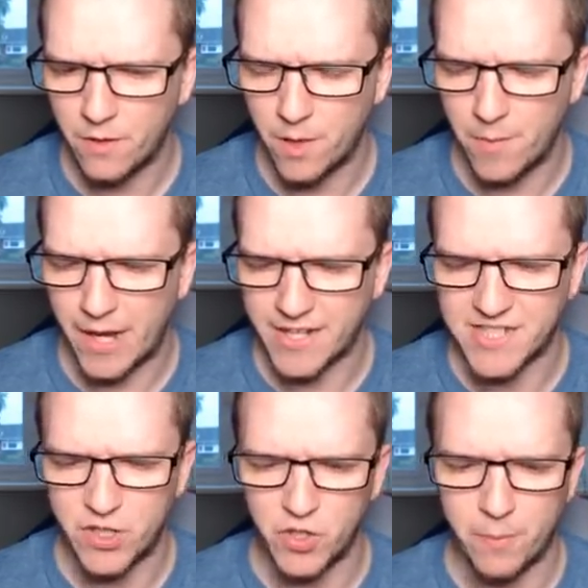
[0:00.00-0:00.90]

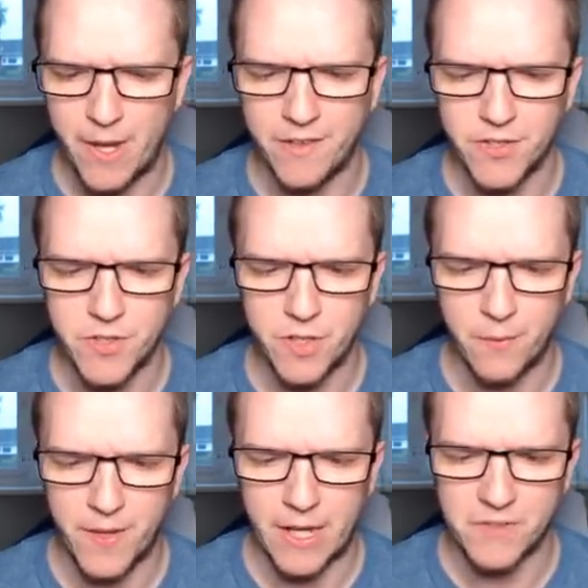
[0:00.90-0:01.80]
Mahaxi on the bench. I
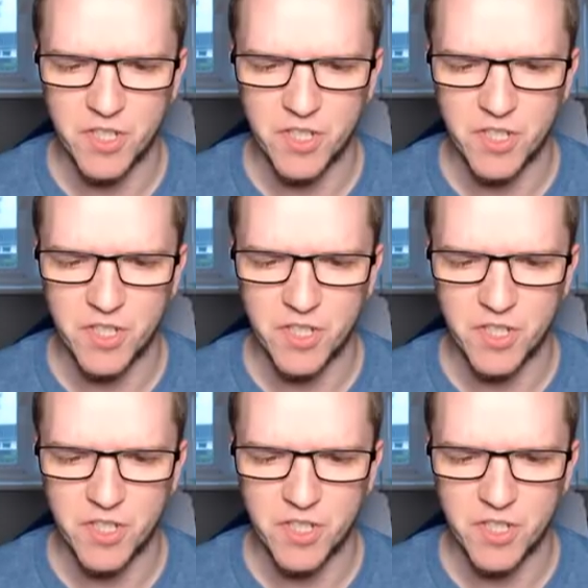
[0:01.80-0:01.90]
think I have